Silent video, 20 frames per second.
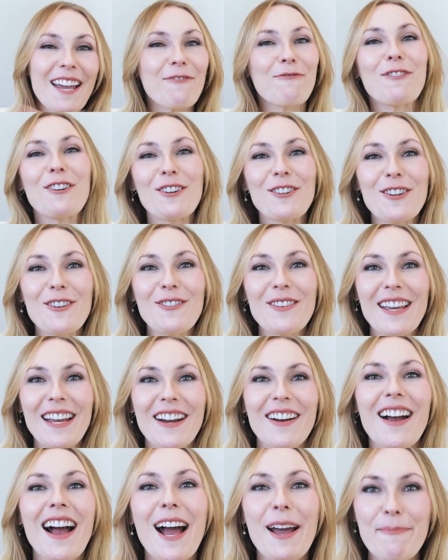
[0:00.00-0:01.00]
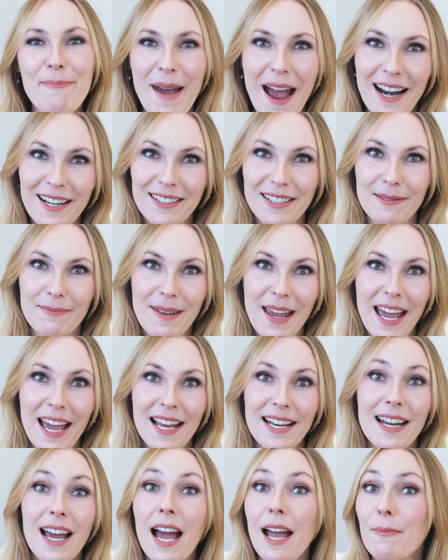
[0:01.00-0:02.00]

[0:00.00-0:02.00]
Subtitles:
If you're new here, I'm Madeline Mann.